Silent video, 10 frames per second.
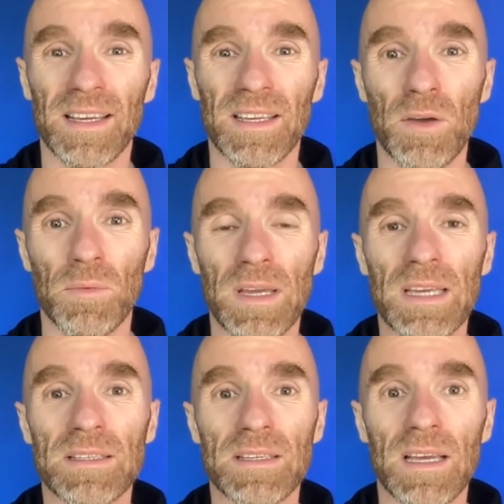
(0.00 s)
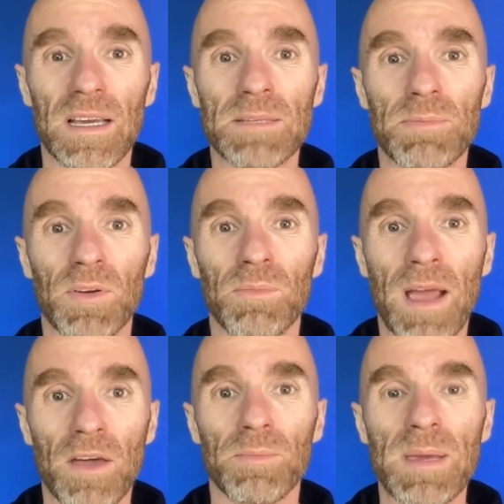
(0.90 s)
is experienced by
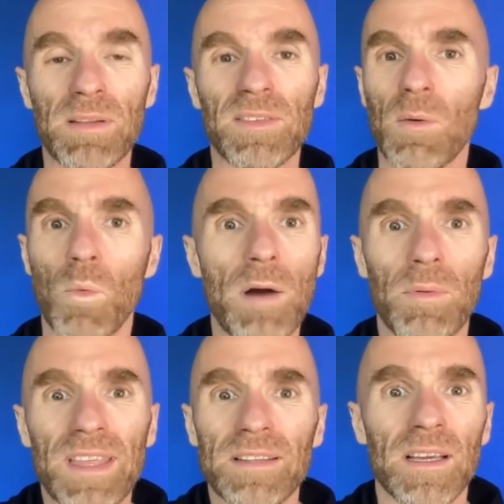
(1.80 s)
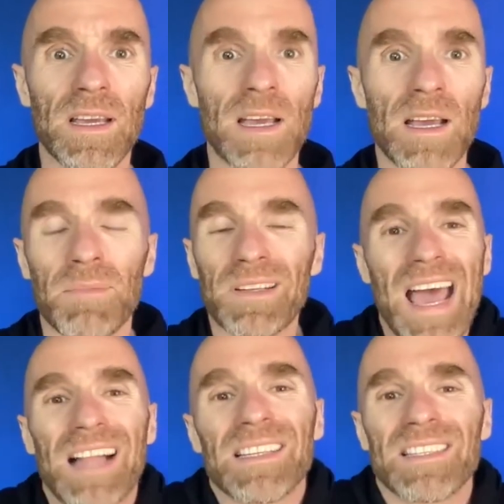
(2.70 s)
other people as like, wow, but
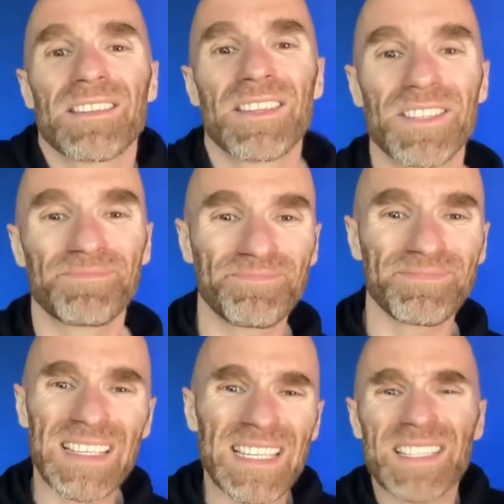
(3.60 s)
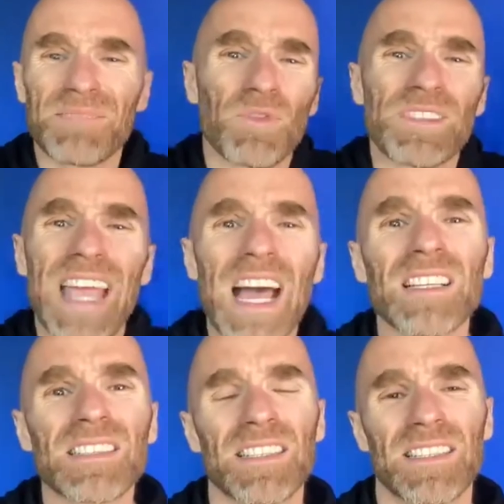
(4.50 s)
Alex is he's just more
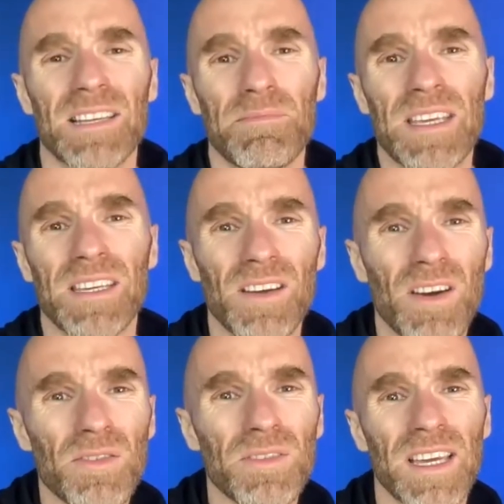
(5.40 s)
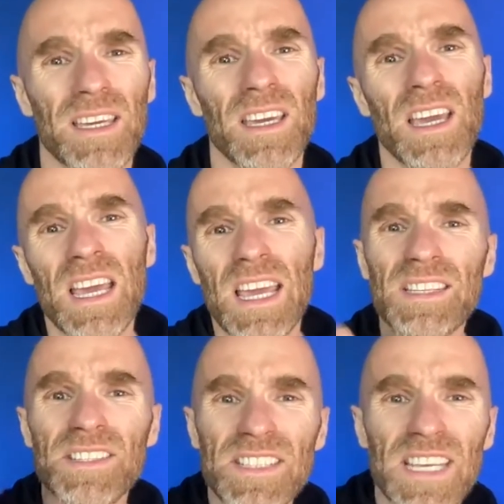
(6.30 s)
talented than me, like he
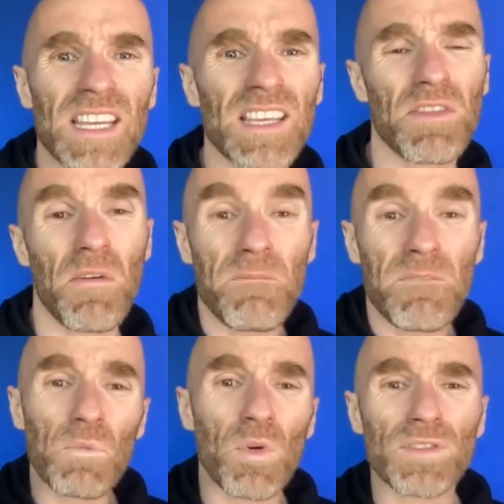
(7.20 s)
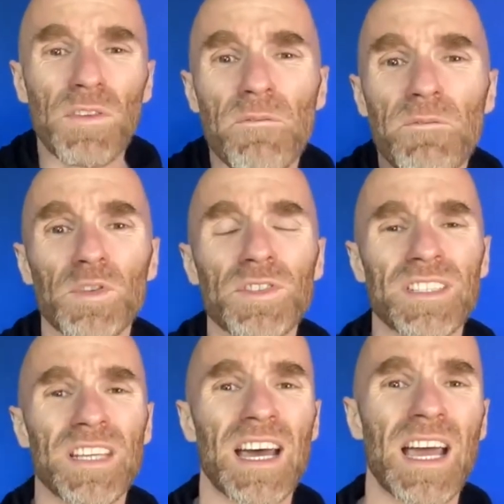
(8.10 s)
just did it and it worked the
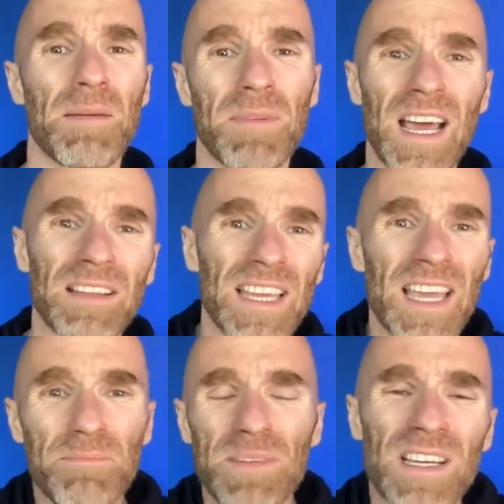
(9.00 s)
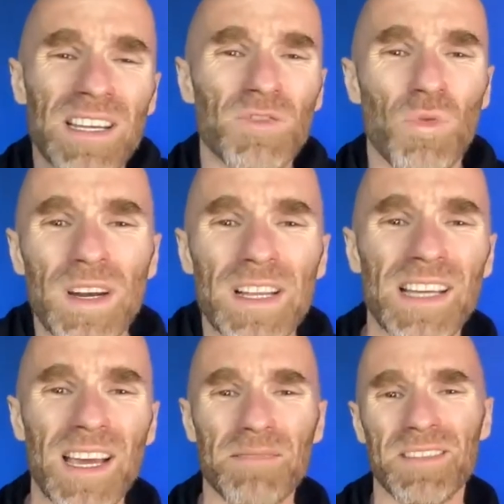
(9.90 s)
first time. And I've been done it 20
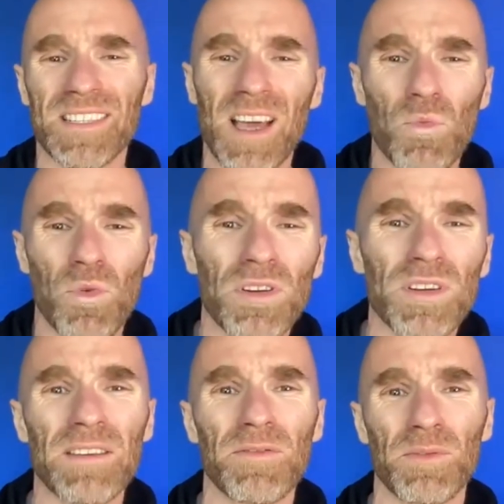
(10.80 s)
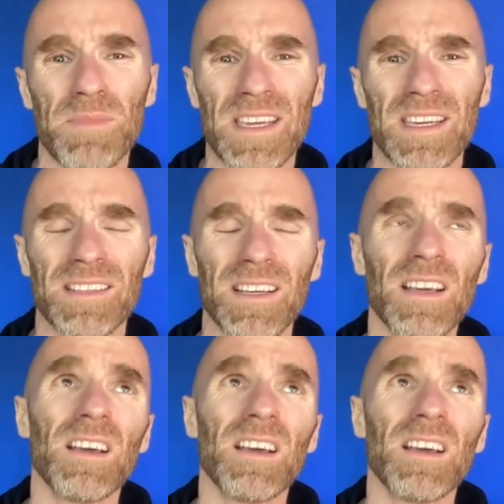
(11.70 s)
times. It's not working for me. And